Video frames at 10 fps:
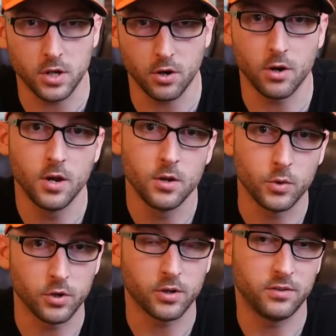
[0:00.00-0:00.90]
year
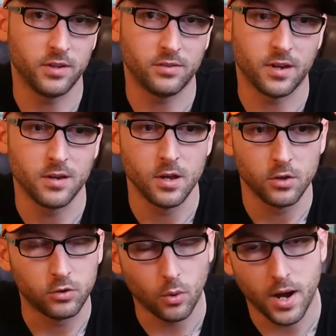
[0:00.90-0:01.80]
when you're consistent.
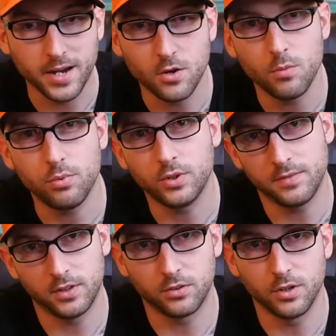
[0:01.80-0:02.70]
So I don't
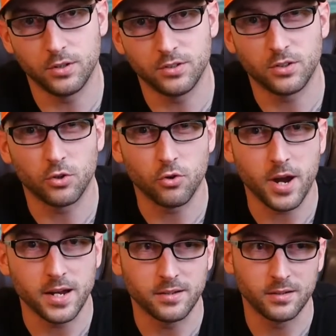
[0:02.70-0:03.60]
believe it's good just to
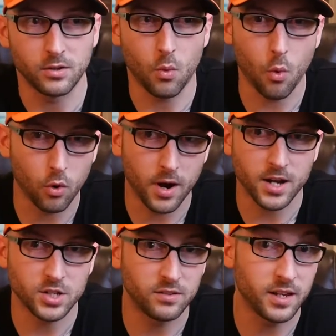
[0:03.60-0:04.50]
create, or
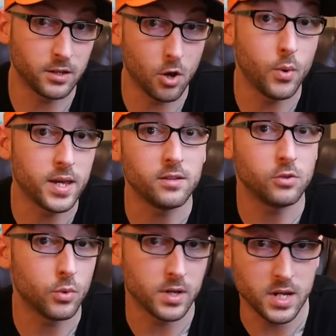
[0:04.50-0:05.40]
I should say go
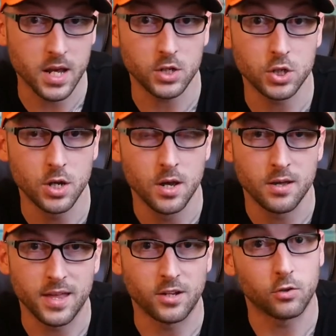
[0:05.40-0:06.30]
into a niche
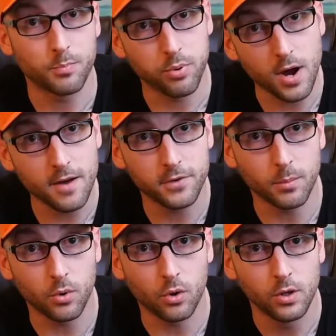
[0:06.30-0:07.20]
that is
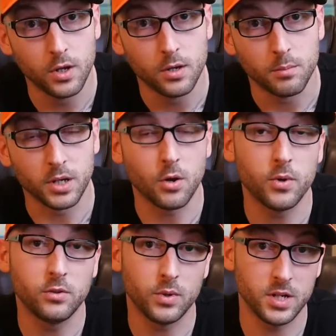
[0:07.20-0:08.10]
profitable, but
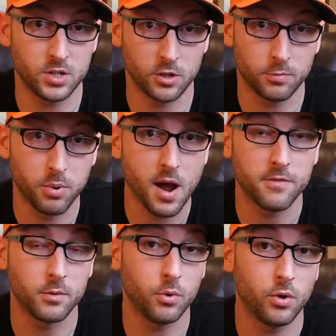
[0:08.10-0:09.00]
go into a niche that's
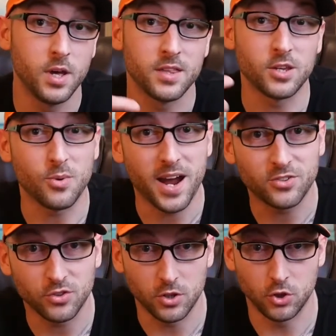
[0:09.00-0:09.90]
profitable, that you
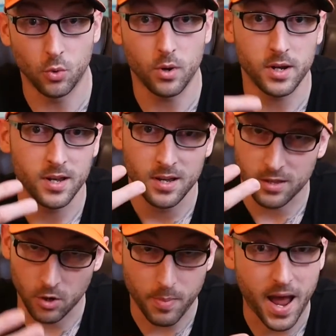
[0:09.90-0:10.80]
actually enjoy,
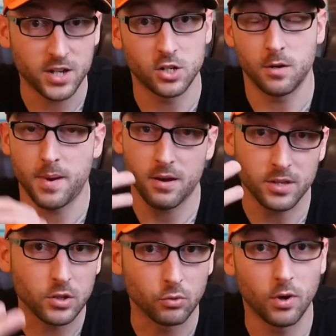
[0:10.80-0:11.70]
that you're passionate about,
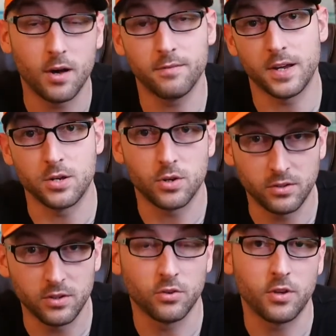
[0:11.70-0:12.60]
that you love, and you
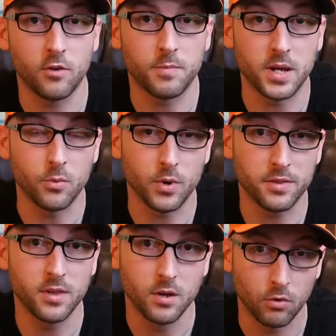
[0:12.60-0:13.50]
can see yourself being
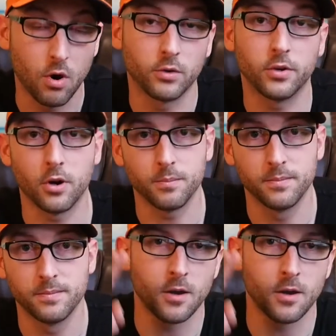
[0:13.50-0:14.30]
with long term.